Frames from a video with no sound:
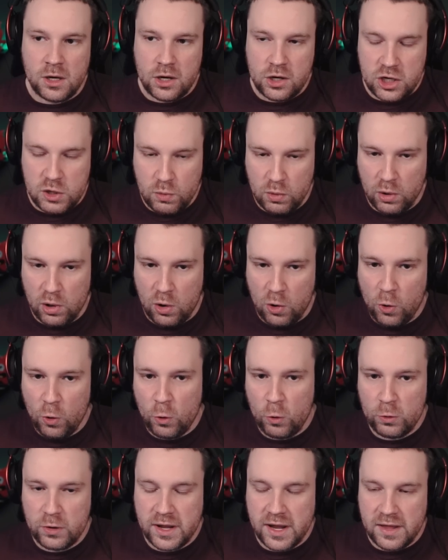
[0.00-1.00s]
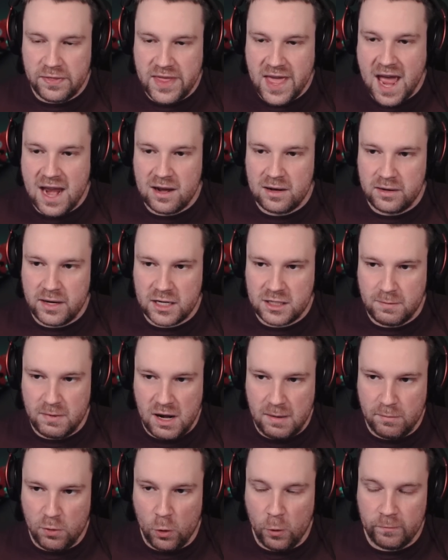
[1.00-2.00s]
you will hold that
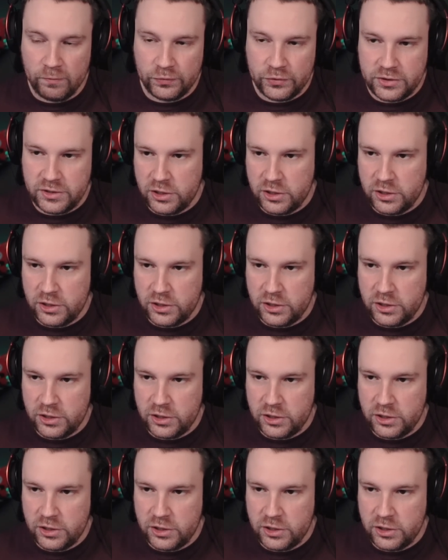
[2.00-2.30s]
Decimating Bolt